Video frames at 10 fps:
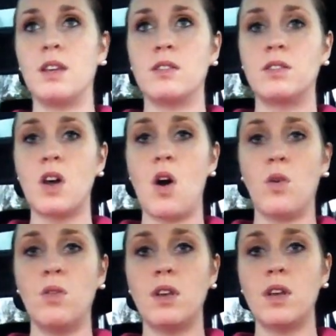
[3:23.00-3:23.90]

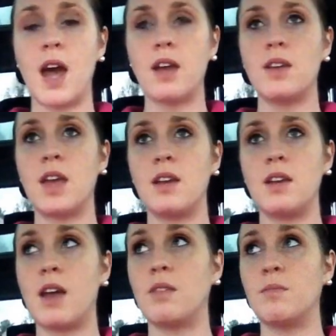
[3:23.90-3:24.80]
so, yeah, you, and
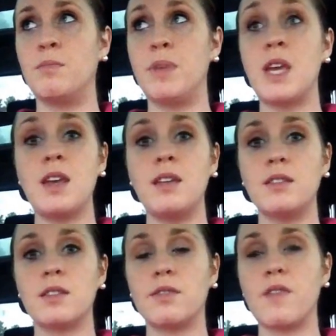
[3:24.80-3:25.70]
you got
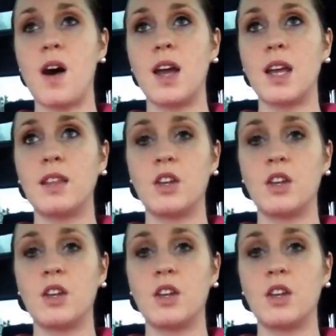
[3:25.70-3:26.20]
beans are fine,